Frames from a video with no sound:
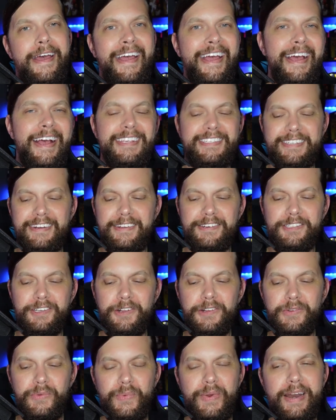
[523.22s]
as an
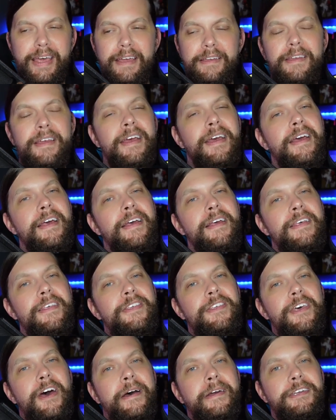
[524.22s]
adult when I
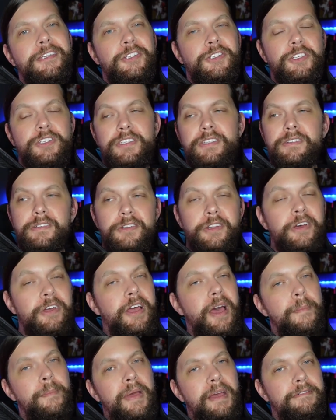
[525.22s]
thought to just
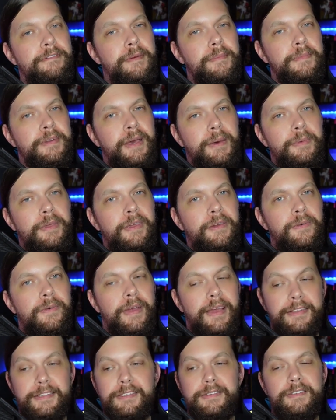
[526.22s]
look up FMW
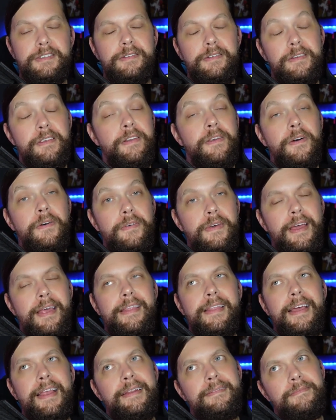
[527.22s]
and you know
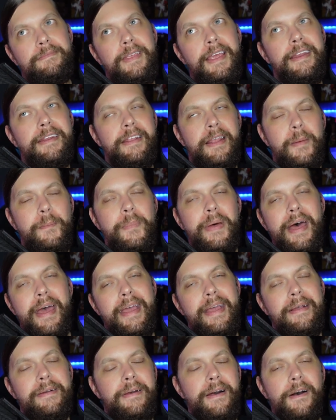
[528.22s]
and then ended up
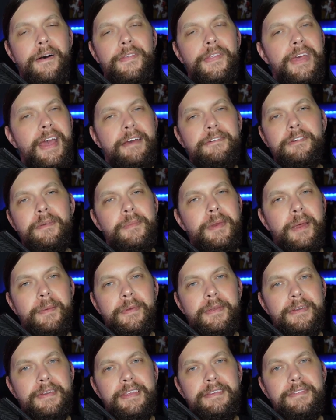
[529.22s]
buying all the
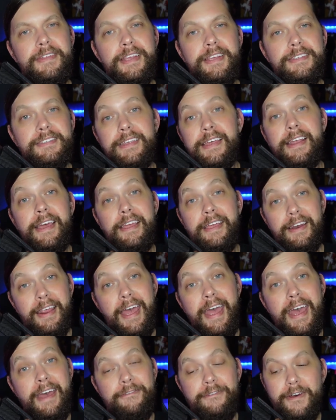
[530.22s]
FMW DVDs that I could
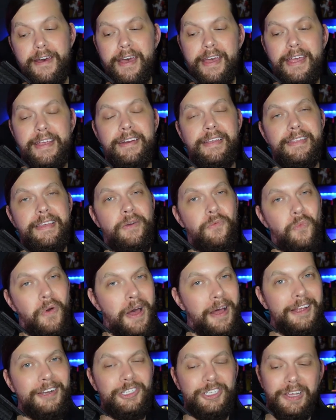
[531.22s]
have find and then
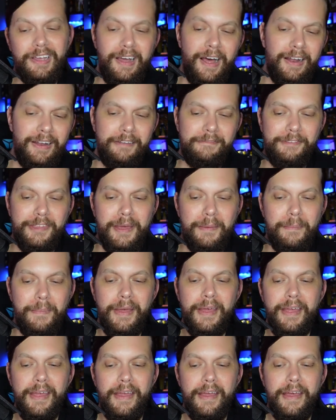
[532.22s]
watching all of them.
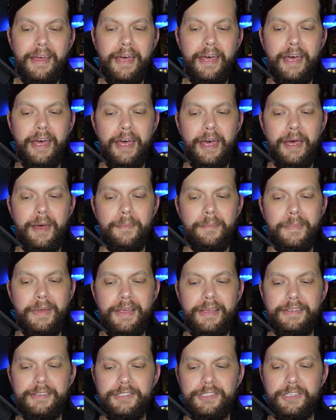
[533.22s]
Um,
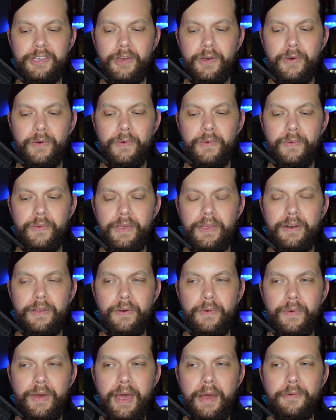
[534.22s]
so you
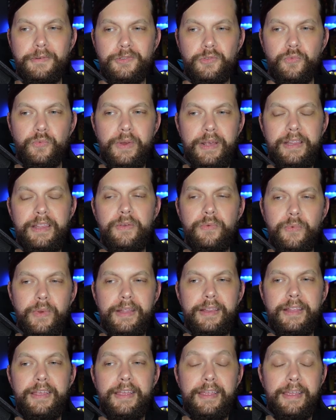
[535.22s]
know I was really
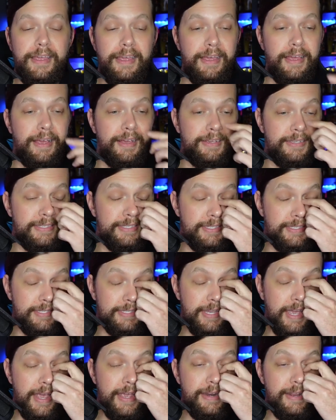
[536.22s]
really
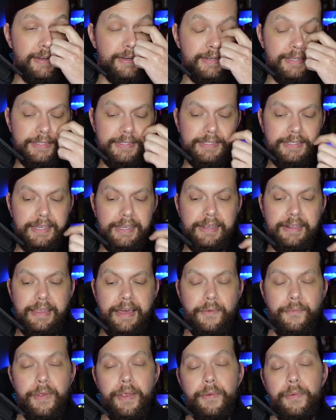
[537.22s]
excited to see
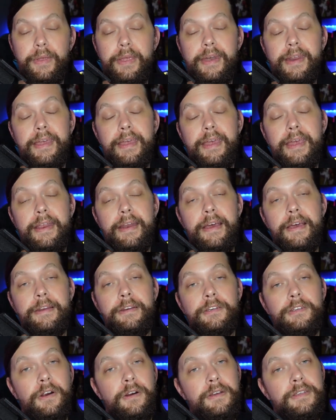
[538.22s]
that we were gonna get a
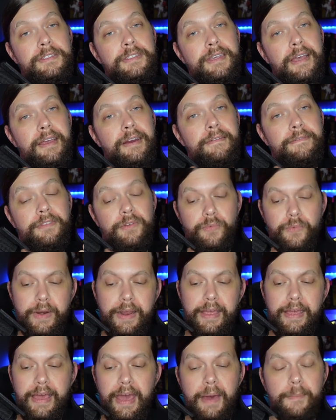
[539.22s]
Dark Side of the
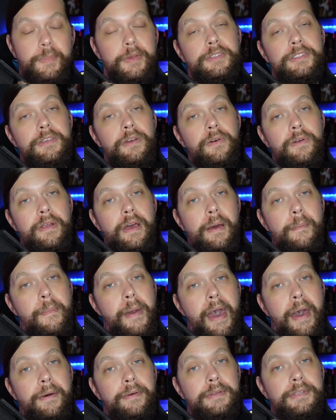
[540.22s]
Ring episode
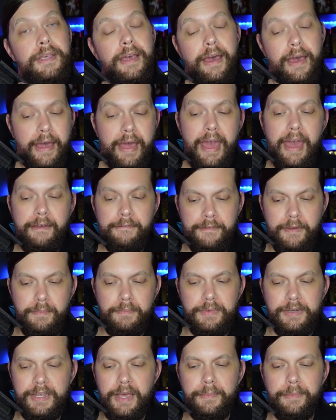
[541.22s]
about uh,
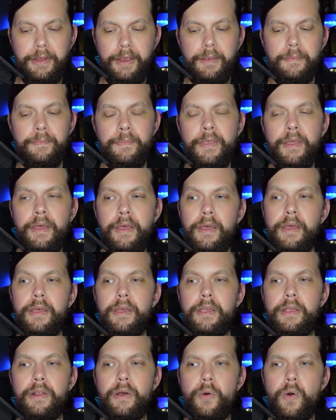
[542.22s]
FMW.
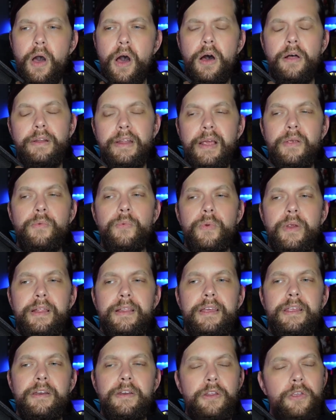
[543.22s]
You know all I
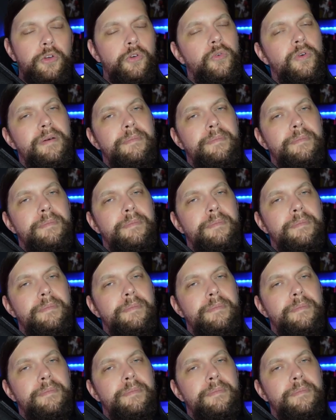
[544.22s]
really knew